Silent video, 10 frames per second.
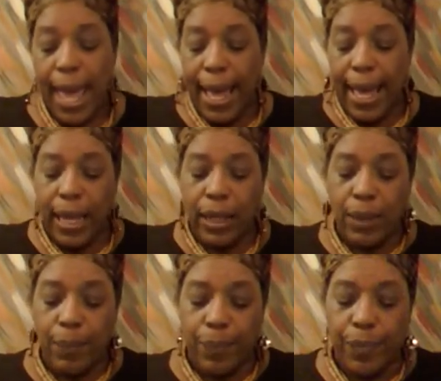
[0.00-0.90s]

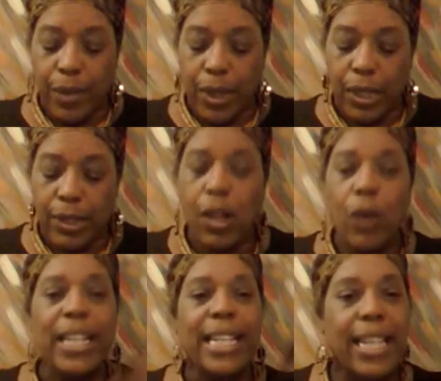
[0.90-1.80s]
And
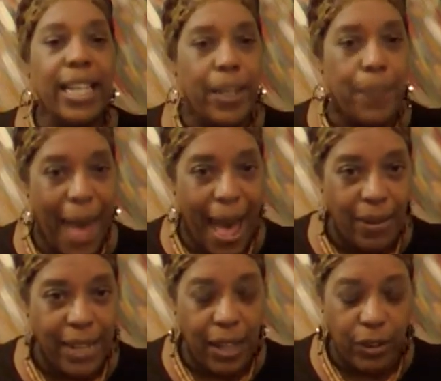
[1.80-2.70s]
so he, he
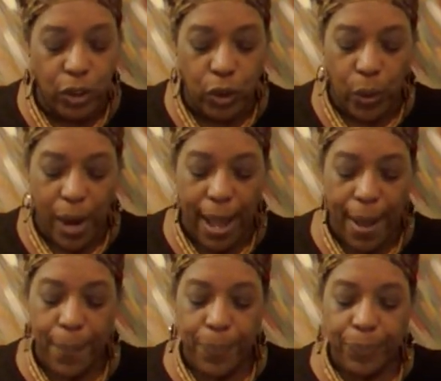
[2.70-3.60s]
bowed down to the
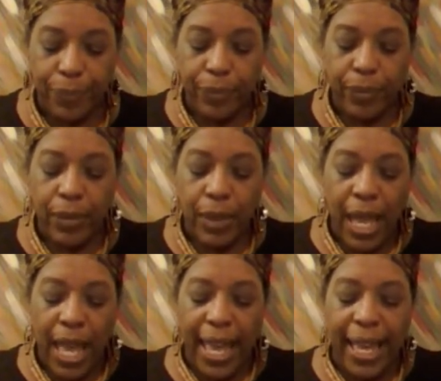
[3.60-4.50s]
ground.
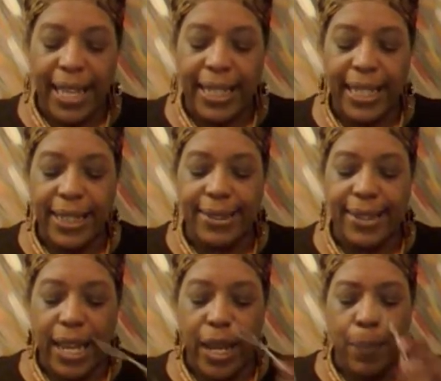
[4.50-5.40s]
And he
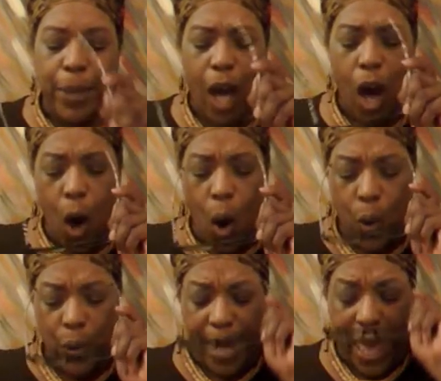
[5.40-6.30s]
said,
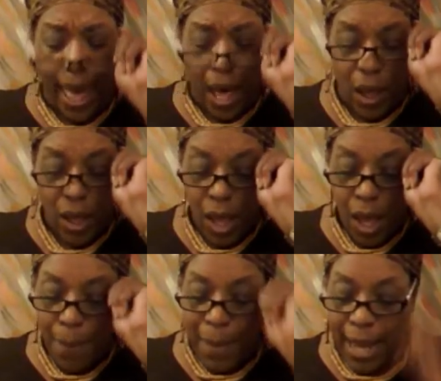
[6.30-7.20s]
Behold, now,
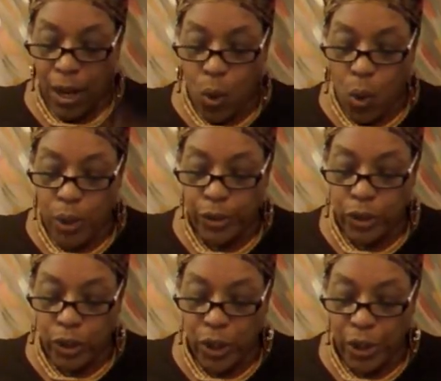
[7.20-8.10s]
my lords,
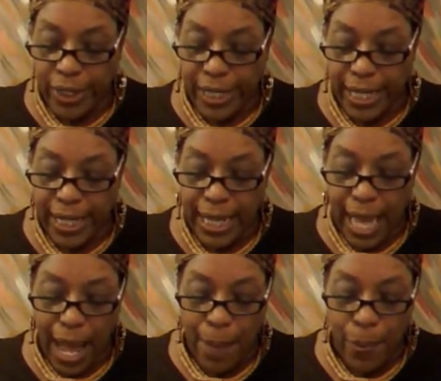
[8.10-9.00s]
turn in,
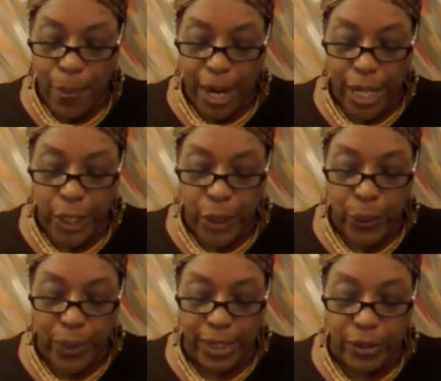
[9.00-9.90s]
I pray
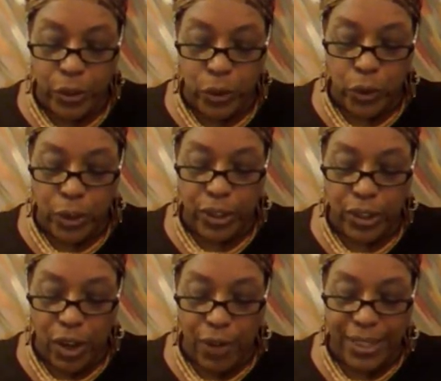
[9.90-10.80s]
you, into your
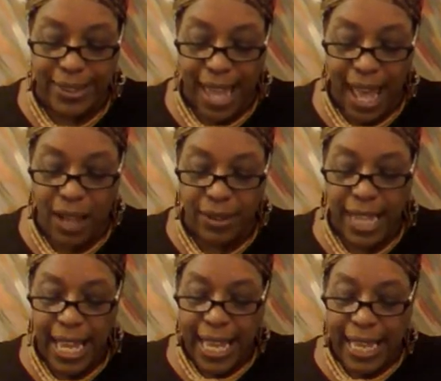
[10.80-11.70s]
servant's house,
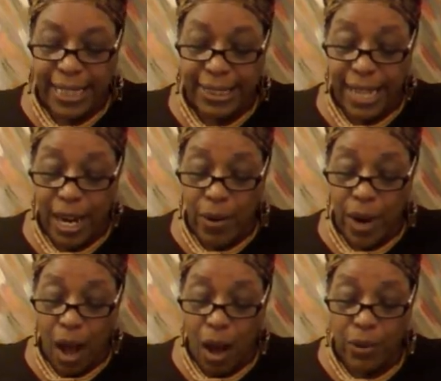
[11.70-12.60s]
and tarry
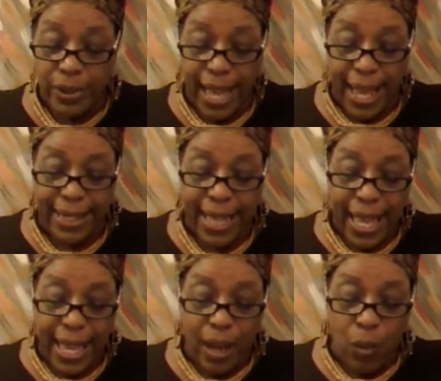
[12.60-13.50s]
all night,
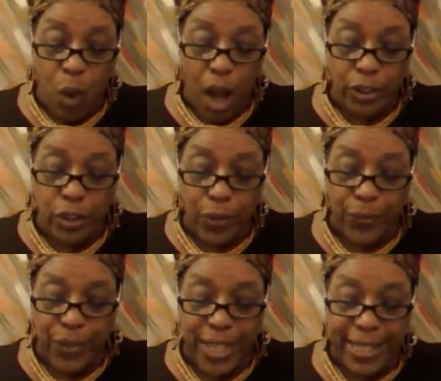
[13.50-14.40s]
and wash your
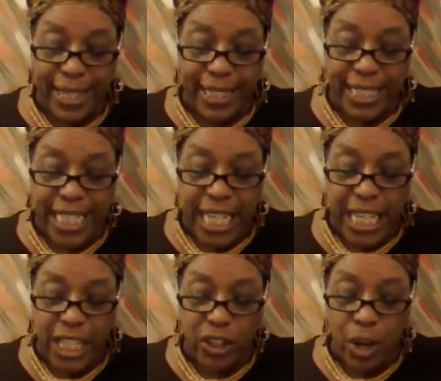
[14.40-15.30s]
feet, and
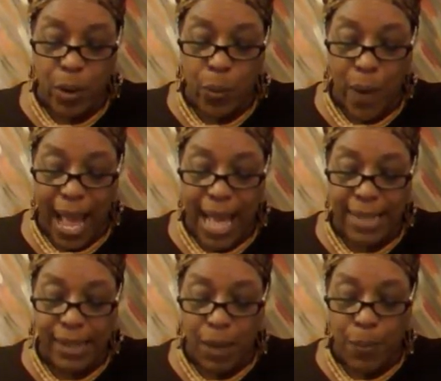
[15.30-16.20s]
ye shall
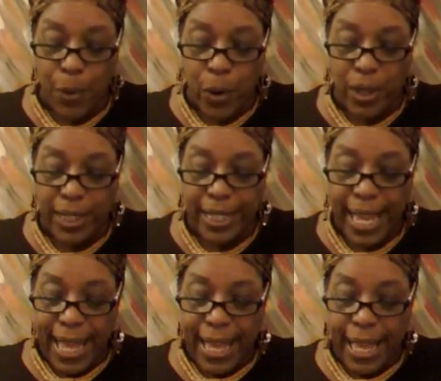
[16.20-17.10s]
rise up early
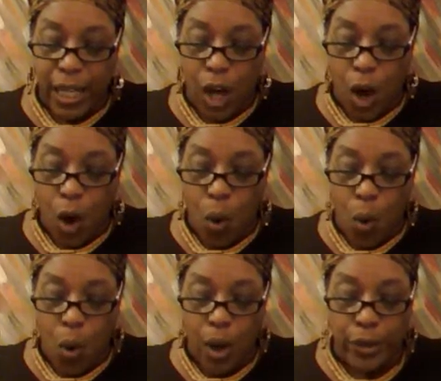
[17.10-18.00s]
and
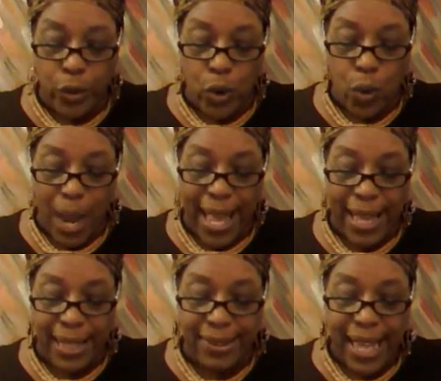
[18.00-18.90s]
go on your
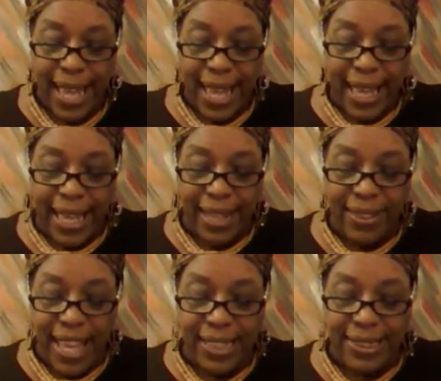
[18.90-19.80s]
ways.
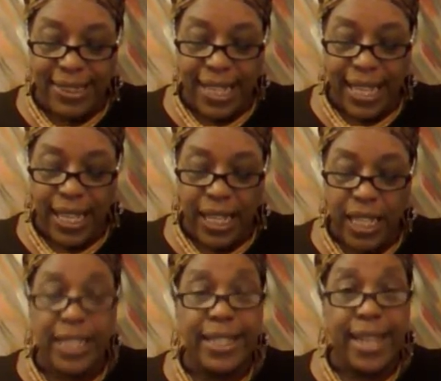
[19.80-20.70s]
And they said,
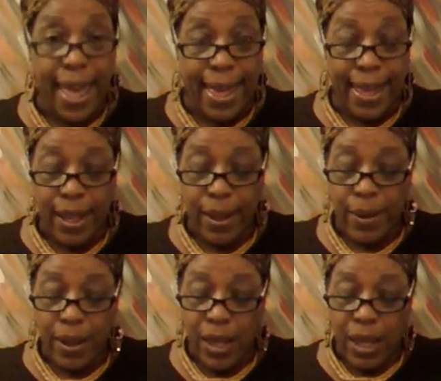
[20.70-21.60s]
Nay,
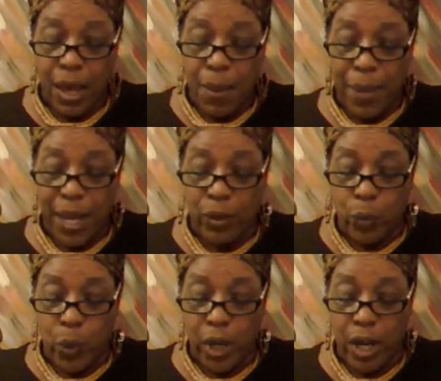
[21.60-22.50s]

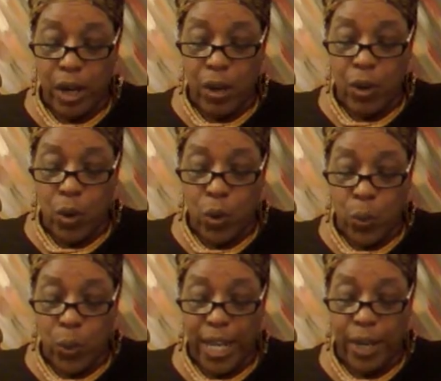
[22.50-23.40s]
but we're,
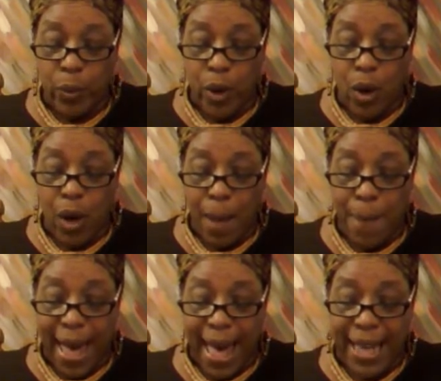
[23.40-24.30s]
we will
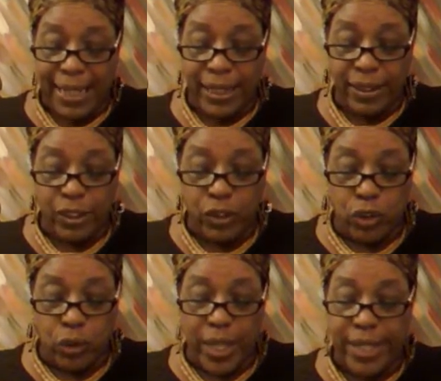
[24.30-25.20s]
abide in the
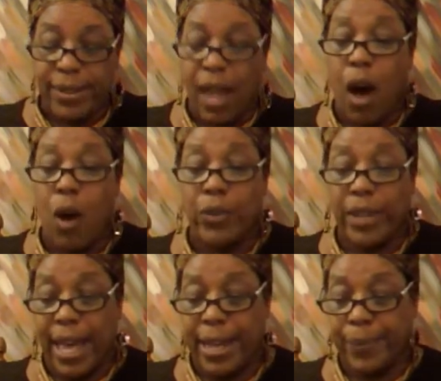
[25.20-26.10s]
streets all
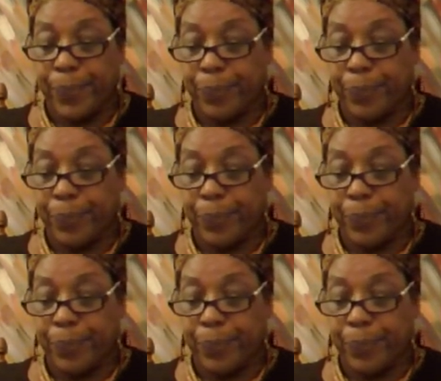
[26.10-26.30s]
night.